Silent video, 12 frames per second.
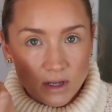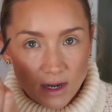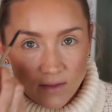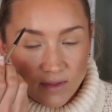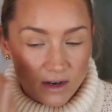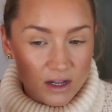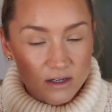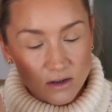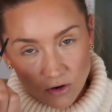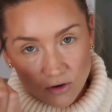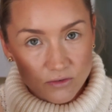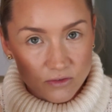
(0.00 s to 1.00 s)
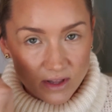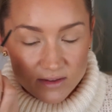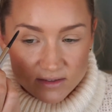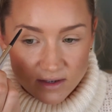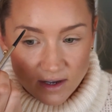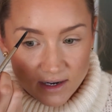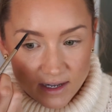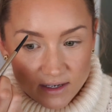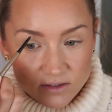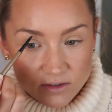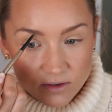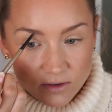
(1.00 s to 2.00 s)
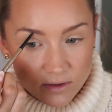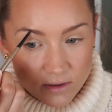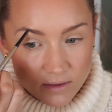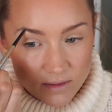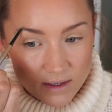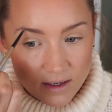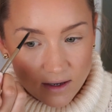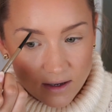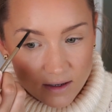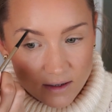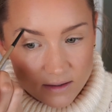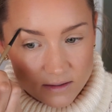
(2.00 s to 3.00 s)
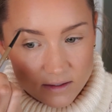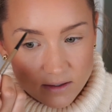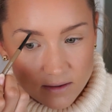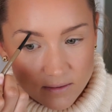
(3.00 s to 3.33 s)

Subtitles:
And then I go on the other side and do the arch.